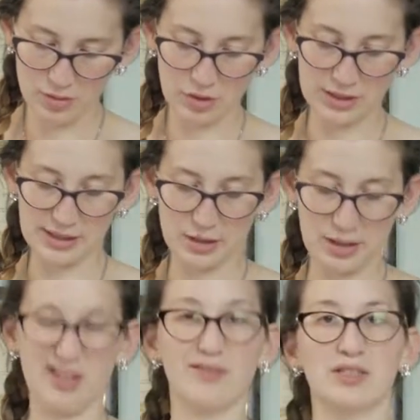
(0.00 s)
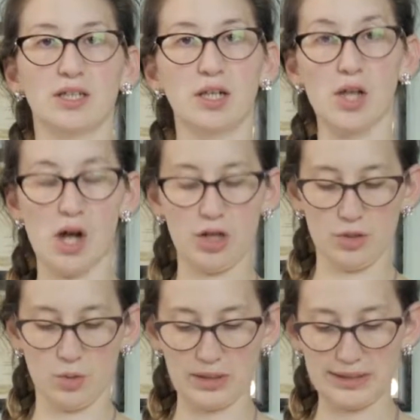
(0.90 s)
just so that it gives it a long
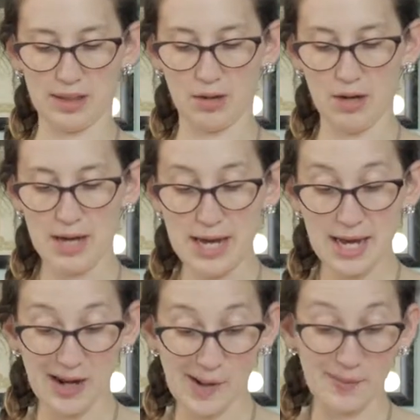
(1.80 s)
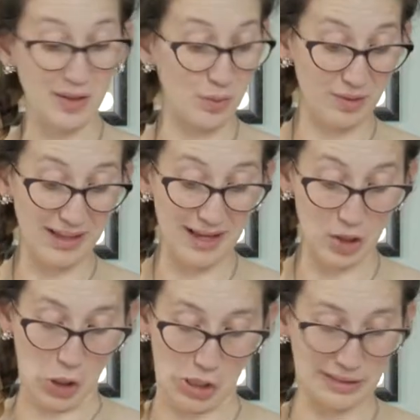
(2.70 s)
torso. And I'm gonna lay it
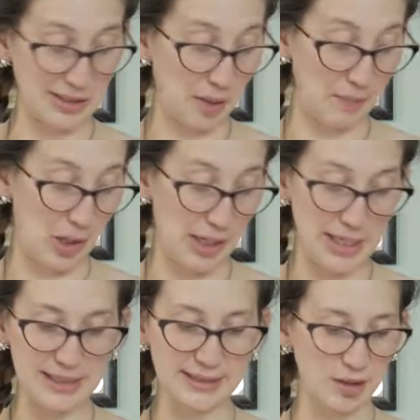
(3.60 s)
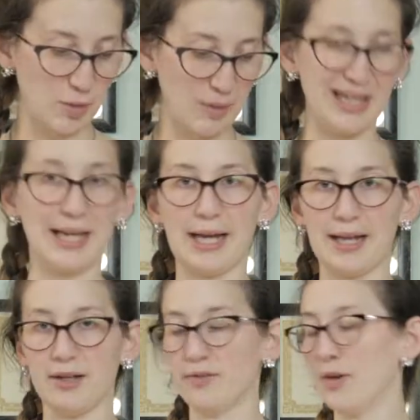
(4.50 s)
across her body so that we can
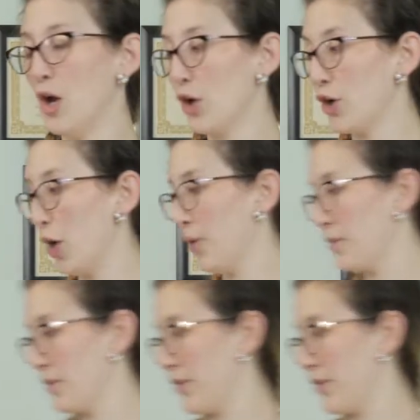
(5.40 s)
kind of go in with